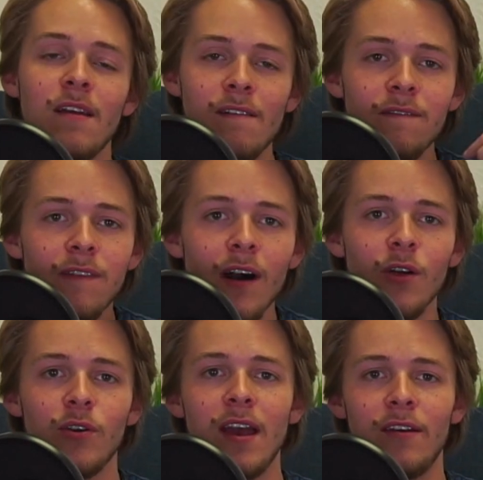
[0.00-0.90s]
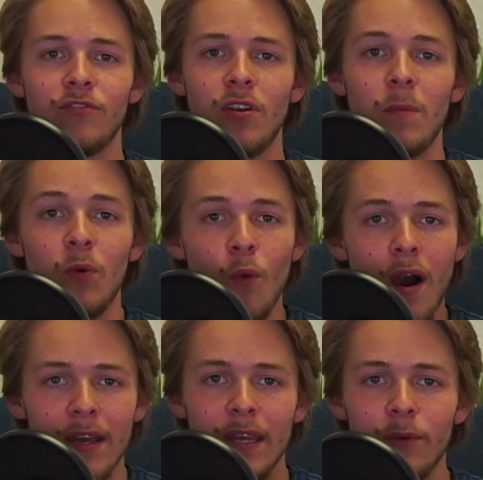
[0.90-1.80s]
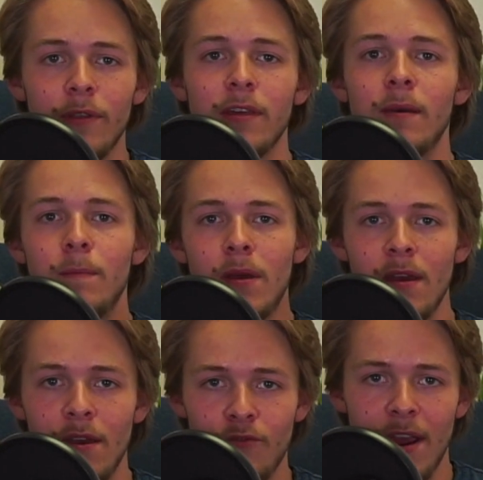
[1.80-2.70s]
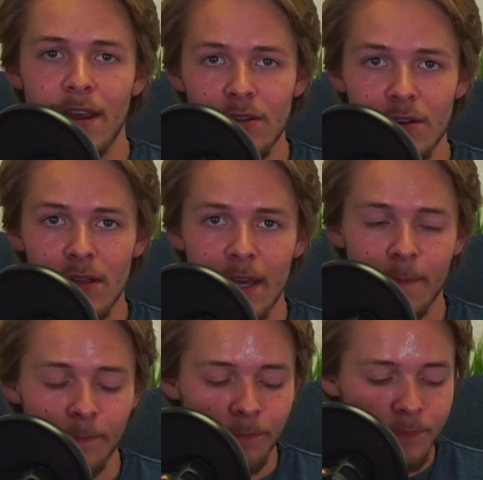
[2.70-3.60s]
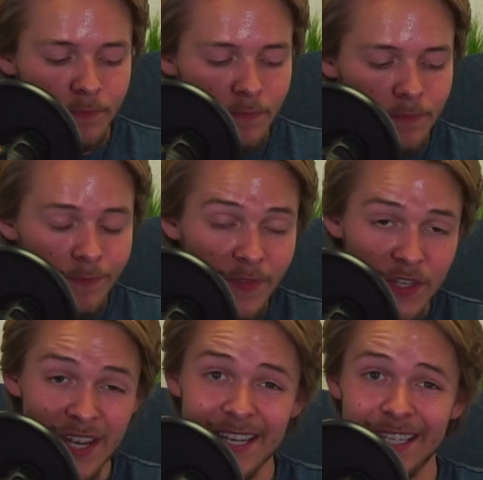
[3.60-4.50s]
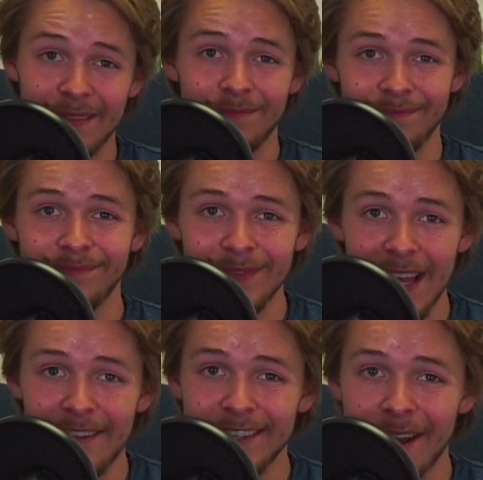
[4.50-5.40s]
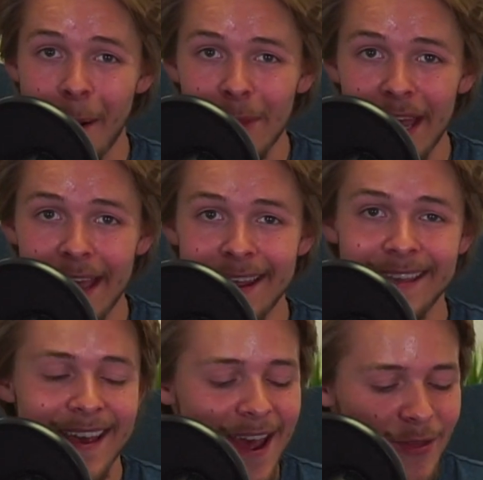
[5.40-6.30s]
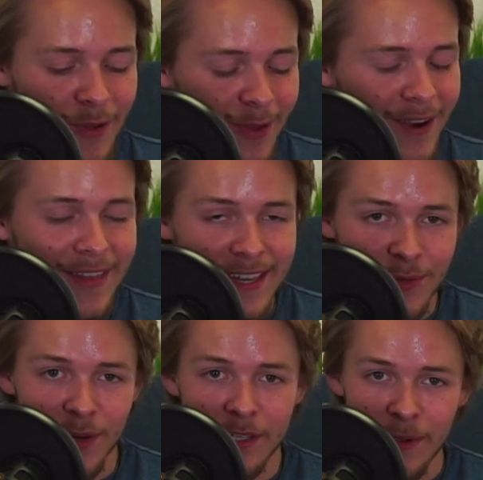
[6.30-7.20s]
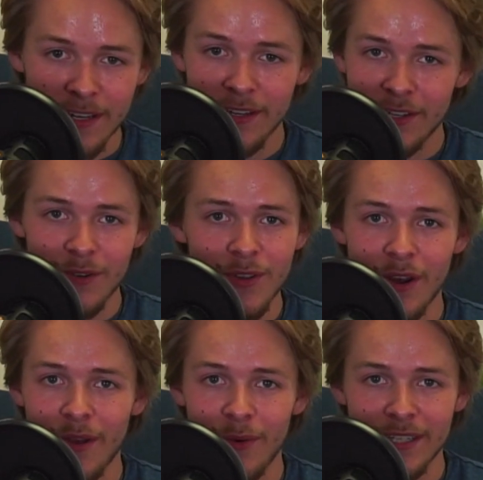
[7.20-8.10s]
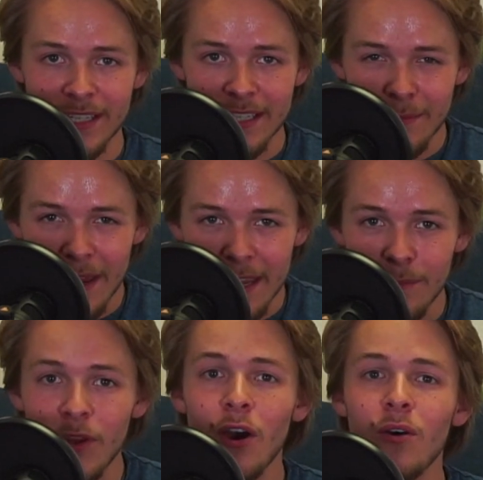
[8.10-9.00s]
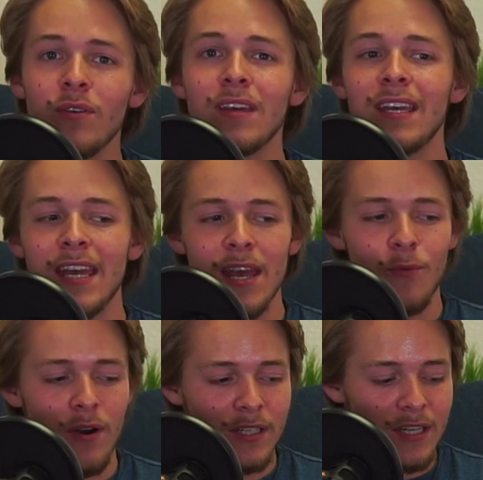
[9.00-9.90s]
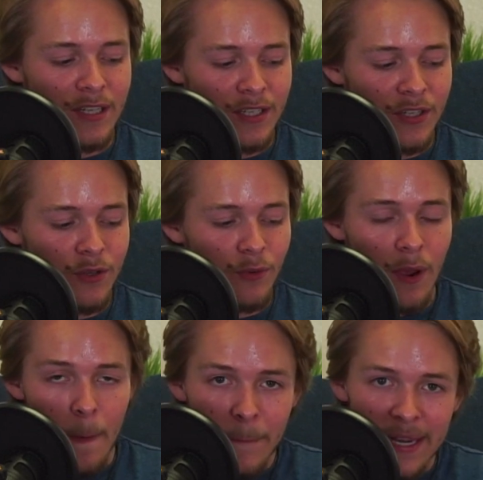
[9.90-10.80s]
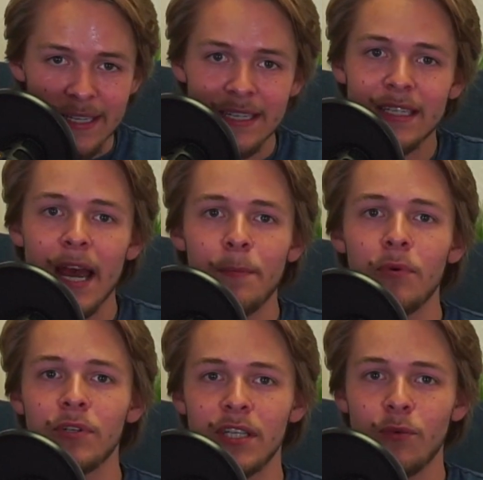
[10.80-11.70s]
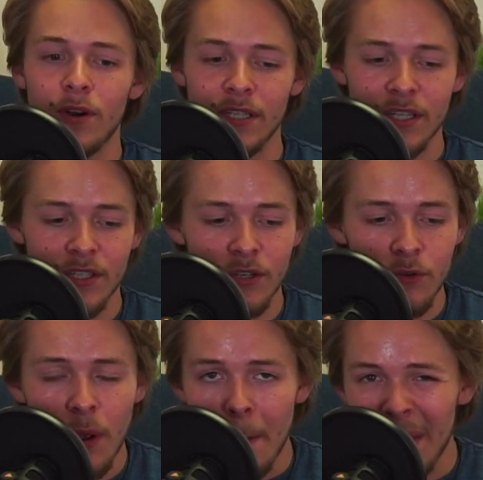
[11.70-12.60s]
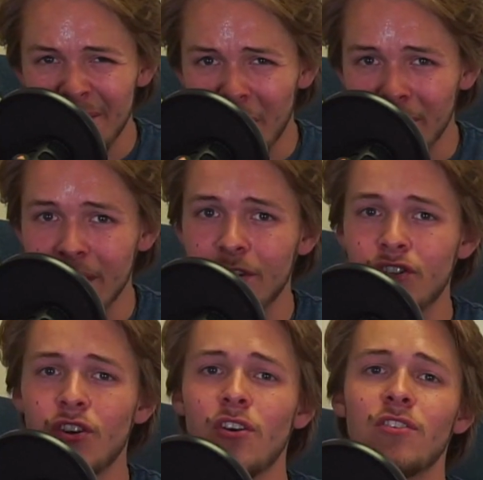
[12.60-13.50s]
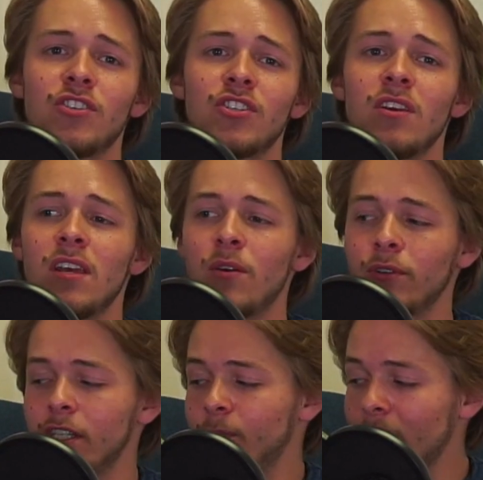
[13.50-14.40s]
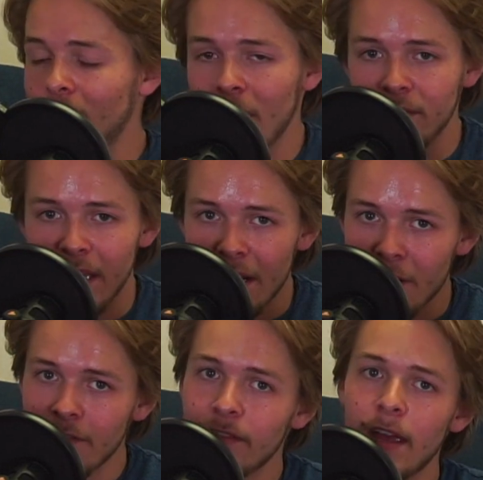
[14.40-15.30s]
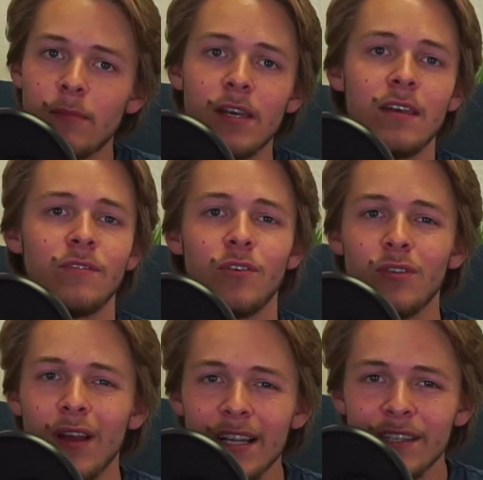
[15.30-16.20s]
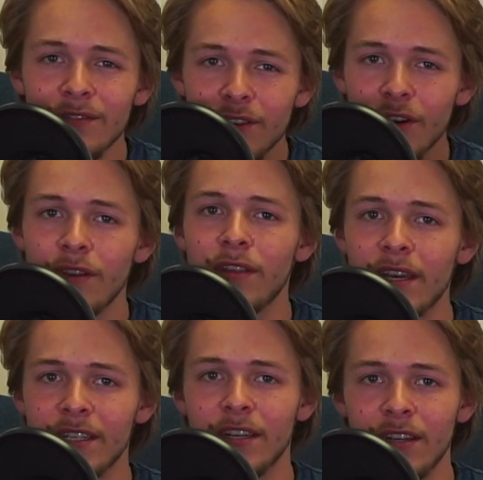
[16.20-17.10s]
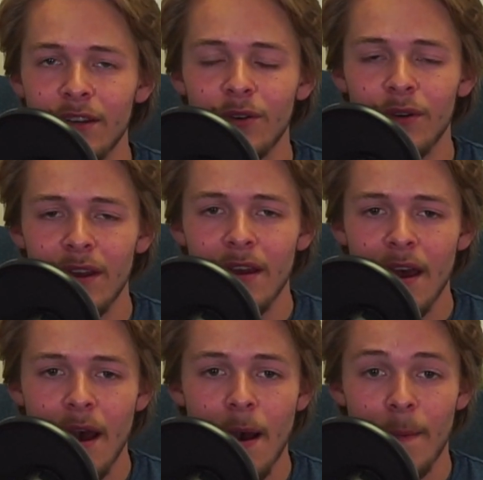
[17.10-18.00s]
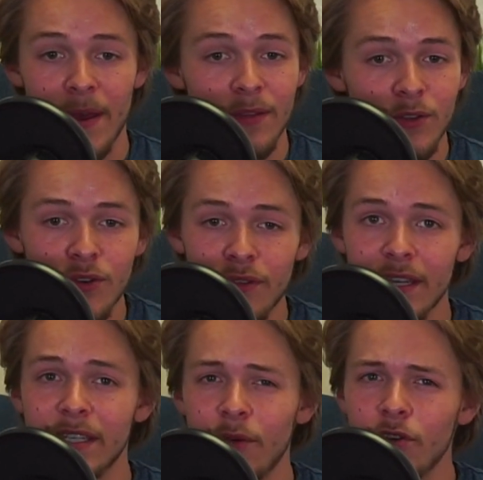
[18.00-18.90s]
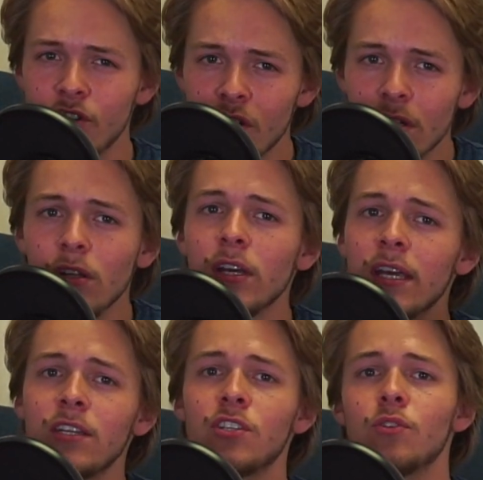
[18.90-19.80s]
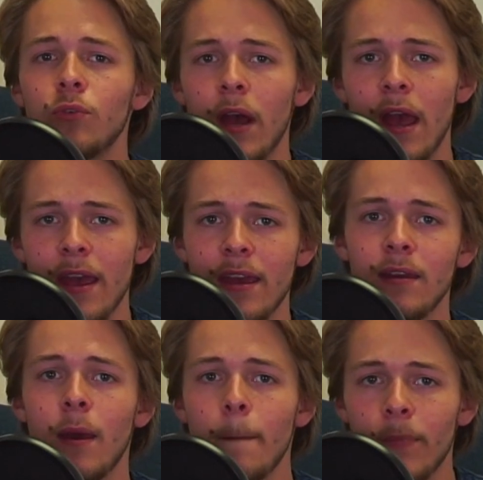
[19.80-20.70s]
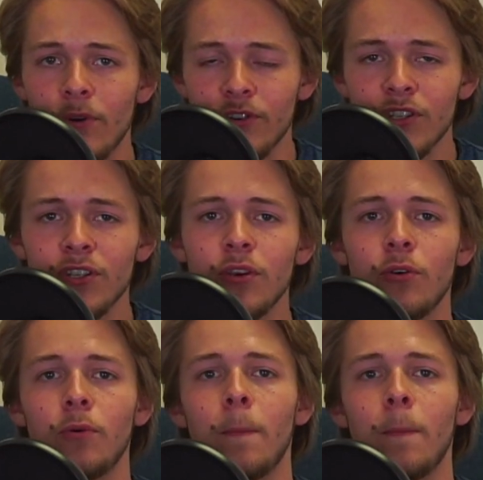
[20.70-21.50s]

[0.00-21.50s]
following after him, and walking with him regularly. So yes, life is complicated. There are a lot of things we're expected to do. You know, he wants us to make him known. He wants us to make disciples. He wants us to be involved in church. He wants us to be involved in our family. There are lots of good things to do. And those are things that we should look into and pursue.